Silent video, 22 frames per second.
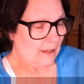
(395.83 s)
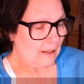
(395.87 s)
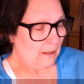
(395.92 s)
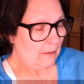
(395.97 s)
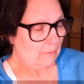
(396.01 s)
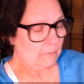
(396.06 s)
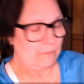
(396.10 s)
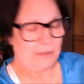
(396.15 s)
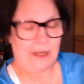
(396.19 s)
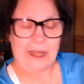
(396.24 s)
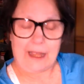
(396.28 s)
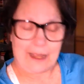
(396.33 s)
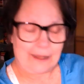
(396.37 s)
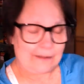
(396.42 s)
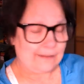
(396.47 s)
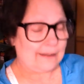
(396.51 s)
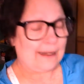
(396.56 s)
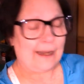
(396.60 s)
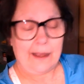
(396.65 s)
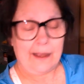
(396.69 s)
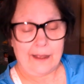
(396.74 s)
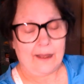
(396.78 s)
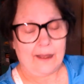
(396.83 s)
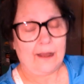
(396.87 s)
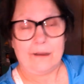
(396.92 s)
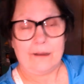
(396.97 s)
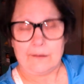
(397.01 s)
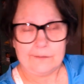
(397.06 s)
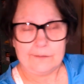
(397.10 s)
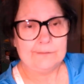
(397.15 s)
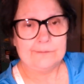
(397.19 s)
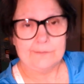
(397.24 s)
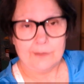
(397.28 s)
But, yeah,
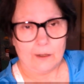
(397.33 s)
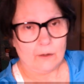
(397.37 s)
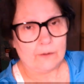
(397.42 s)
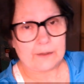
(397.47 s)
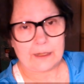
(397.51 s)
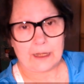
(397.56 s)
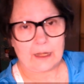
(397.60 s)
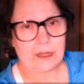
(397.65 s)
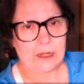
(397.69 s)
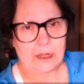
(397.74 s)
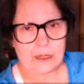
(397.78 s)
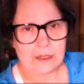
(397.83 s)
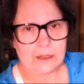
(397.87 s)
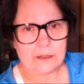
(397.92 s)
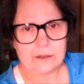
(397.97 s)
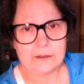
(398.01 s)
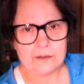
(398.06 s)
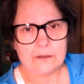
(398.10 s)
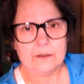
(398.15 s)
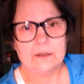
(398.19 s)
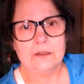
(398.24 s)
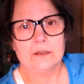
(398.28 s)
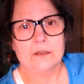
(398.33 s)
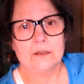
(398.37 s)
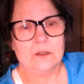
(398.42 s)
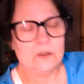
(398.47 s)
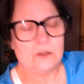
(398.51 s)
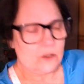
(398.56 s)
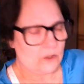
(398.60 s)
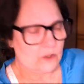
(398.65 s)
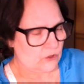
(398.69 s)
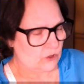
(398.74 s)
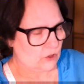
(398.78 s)
okay.
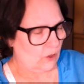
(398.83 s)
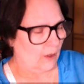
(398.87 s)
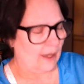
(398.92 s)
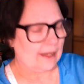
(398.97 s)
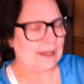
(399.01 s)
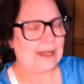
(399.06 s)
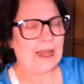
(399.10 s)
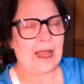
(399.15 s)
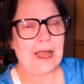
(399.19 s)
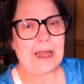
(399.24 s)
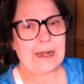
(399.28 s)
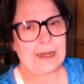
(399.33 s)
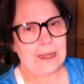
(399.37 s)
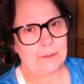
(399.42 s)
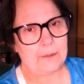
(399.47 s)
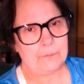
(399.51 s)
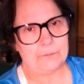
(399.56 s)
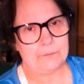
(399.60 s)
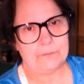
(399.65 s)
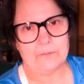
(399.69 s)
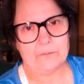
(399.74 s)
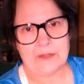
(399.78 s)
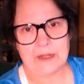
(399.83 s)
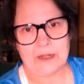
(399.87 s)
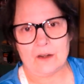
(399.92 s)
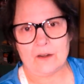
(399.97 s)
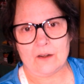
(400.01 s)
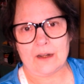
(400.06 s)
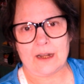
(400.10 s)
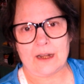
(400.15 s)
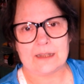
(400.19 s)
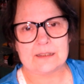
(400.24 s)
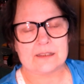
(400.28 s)
So I got up there,
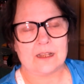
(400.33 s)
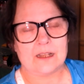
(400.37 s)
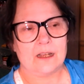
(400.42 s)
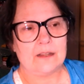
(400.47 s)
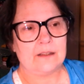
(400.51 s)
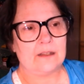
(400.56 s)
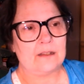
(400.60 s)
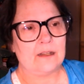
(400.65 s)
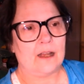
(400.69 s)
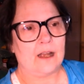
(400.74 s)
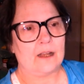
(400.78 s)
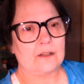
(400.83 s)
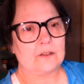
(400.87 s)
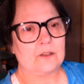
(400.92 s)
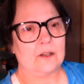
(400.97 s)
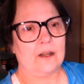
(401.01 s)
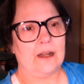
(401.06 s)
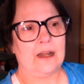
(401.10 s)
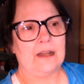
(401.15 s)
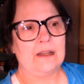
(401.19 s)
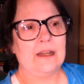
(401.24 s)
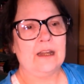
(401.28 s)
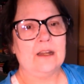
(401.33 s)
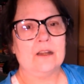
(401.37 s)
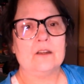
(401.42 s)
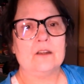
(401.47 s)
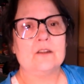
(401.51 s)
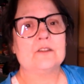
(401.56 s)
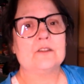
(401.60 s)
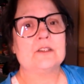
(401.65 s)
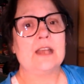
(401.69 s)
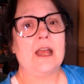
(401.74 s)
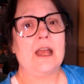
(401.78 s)
and I saw the doctor, and
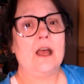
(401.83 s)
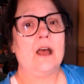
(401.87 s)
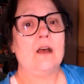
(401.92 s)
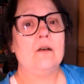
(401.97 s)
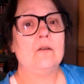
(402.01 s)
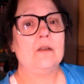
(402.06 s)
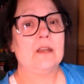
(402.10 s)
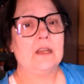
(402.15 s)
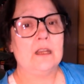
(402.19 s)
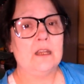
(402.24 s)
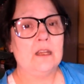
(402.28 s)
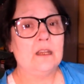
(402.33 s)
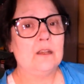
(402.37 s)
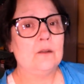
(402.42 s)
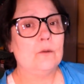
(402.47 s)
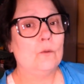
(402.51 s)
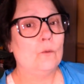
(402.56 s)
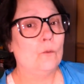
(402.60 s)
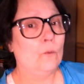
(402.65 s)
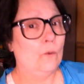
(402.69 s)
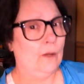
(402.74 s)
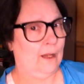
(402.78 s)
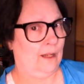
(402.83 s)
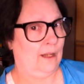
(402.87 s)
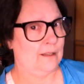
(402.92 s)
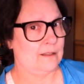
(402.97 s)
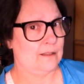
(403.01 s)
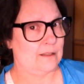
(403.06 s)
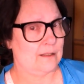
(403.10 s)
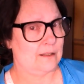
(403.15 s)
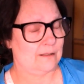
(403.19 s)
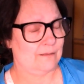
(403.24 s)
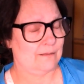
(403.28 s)
here's how it went.
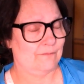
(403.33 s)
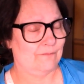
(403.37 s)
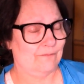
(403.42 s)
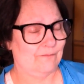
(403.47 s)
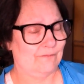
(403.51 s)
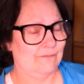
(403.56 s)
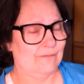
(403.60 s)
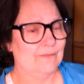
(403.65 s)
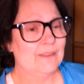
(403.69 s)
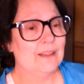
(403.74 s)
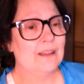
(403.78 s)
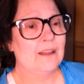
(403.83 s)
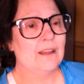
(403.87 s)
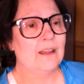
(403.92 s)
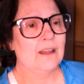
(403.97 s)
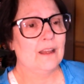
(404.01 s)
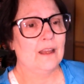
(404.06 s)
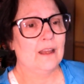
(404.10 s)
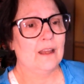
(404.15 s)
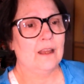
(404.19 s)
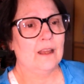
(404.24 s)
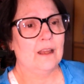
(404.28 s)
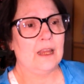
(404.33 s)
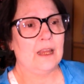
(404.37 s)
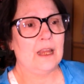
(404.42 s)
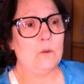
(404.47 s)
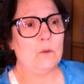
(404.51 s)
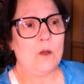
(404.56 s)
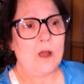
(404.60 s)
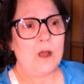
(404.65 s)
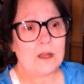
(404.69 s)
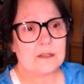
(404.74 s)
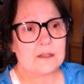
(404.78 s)
He
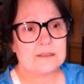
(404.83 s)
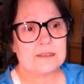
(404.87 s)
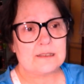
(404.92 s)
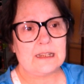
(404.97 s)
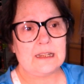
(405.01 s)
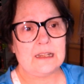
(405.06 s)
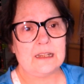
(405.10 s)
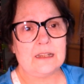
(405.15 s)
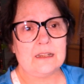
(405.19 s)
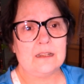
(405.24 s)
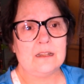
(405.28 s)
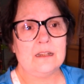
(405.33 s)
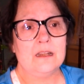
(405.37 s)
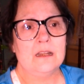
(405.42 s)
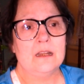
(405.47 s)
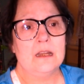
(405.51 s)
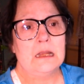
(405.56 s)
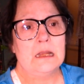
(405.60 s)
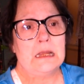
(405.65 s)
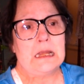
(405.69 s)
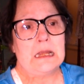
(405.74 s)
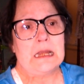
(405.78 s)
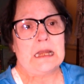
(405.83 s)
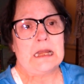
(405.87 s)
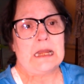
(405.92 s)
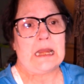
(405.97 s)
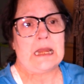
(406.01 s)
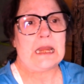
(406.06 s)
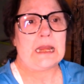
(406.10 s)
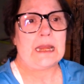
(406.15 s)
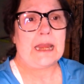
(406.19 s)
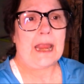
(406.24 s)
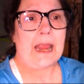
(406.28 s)
walks in.
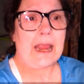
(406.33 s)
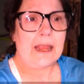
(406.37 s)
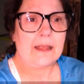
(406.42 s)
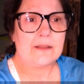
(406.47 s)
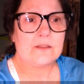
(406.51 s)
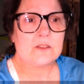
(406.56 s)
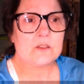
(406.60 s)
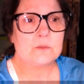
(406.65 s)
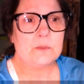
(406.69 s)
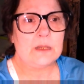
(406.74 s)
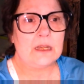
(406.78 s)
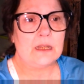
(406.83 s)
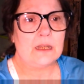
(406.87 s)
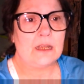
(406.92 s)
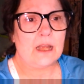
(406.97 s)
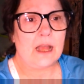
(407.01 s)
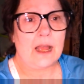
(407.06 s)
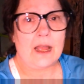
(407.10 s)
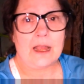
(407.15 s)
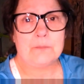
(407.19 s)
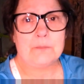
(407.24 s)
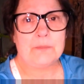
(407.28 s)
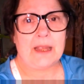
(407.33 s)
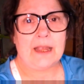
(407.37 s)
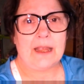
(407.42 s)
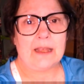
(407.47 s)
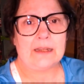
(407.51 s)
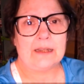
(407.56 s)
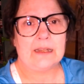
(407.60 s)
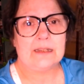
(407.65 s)
He hands me an iPad.